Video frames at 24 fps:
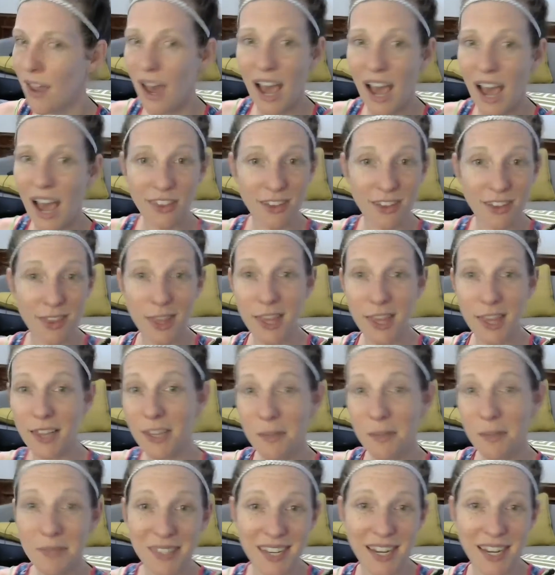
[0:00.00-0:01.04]
I thought that the
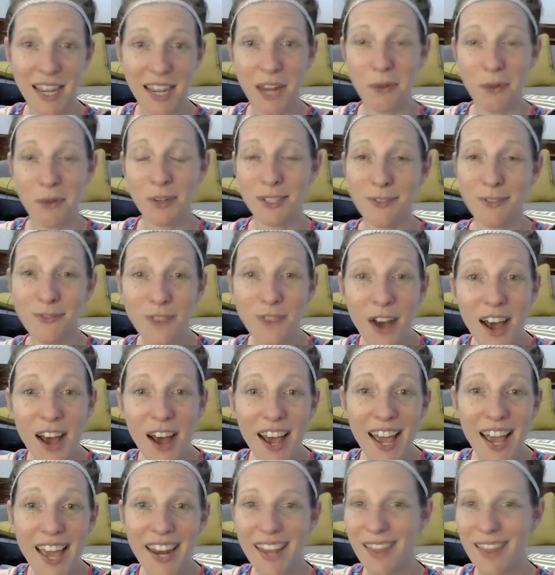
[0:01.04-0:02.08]
lip syncing was
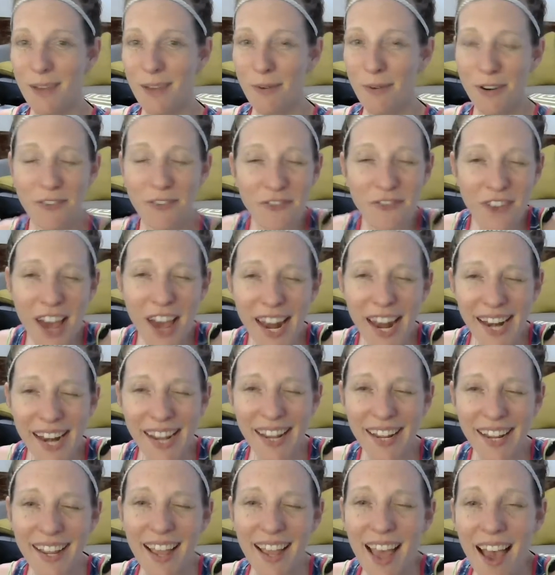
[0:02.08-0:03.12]
fun and they were
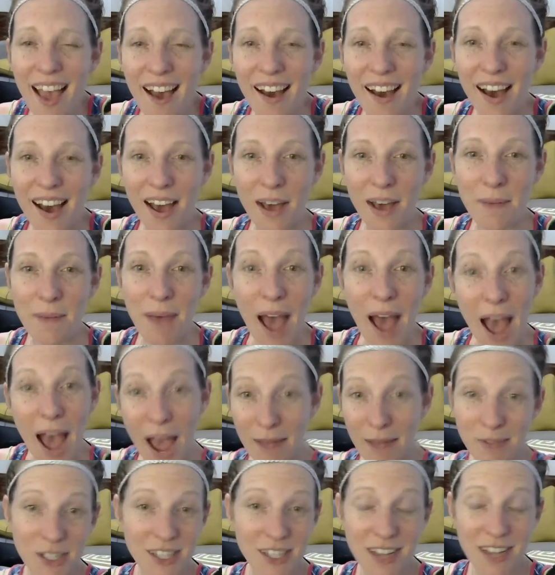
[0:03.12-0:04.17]
funny. Um,
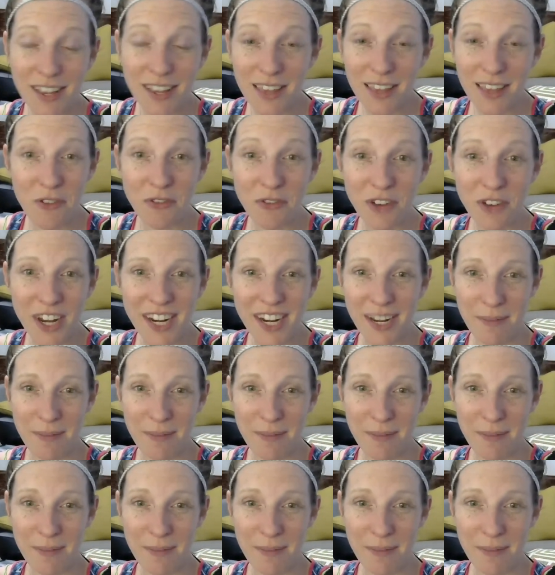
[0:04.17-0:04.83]
I'm just not that funny,